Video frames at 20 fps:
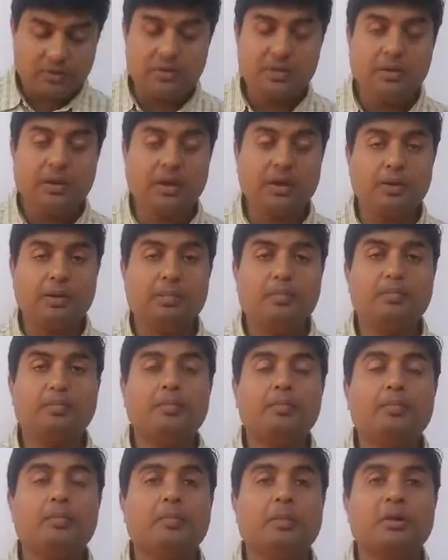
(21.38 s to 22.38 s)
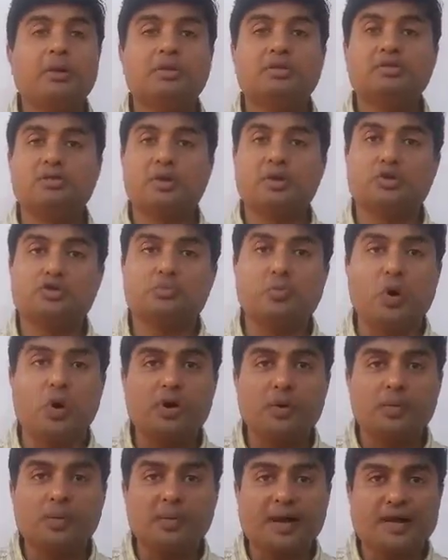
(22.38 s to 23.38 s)
the
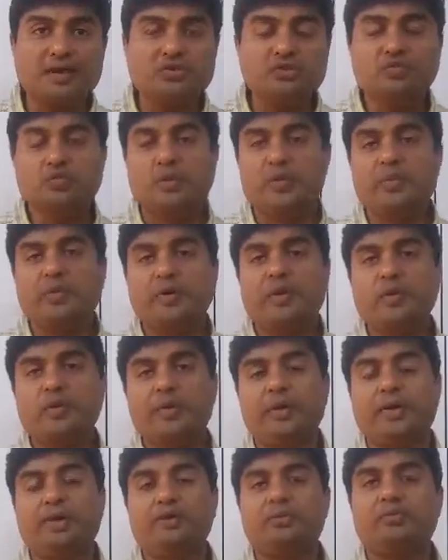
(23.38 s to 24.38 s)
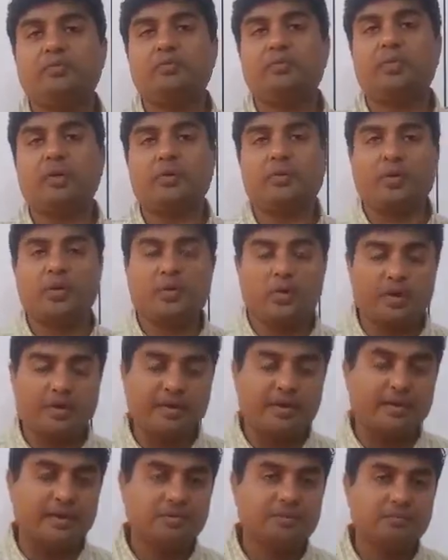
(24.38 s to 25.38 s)
smaller plants will be doing what we call
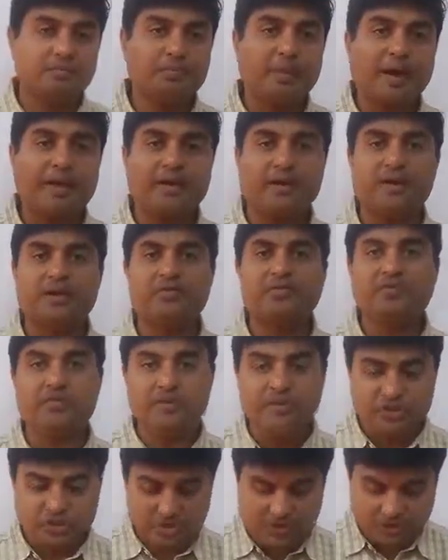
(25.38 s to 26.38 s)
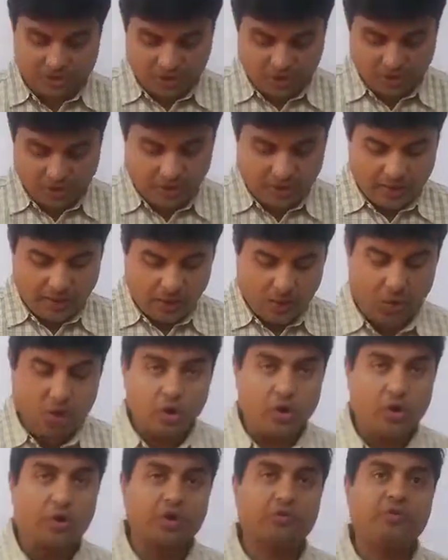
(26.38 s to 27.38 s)
it as binary fission
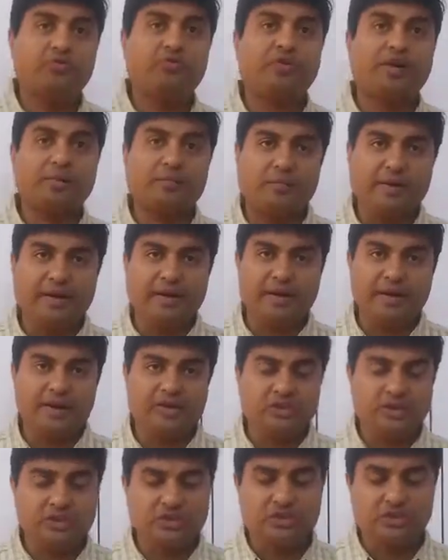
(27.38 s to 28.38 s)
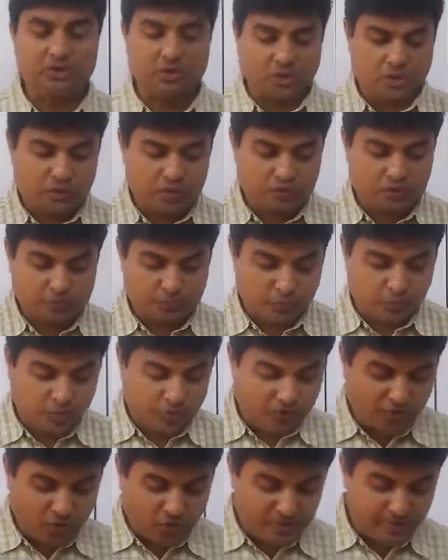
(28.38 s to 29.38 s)
or fragmentation or
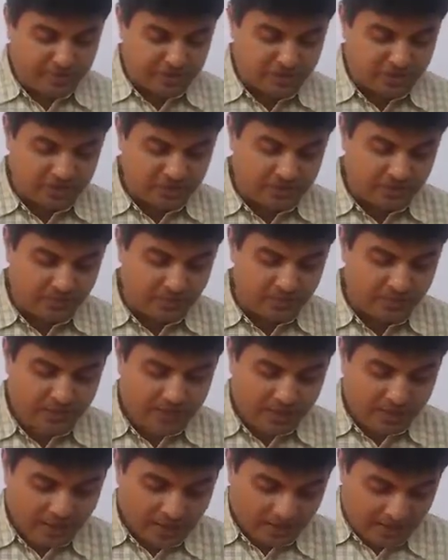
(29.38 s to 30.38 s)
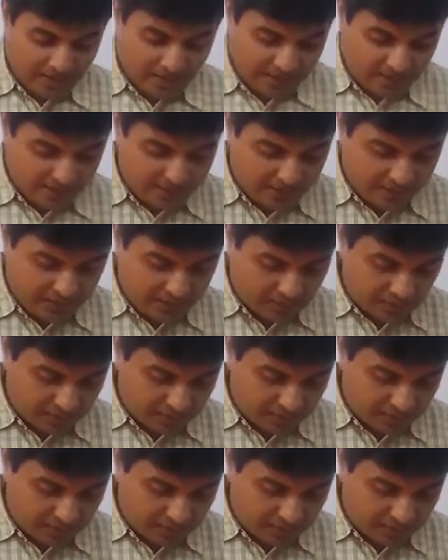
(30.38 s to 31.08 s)
spore formation, and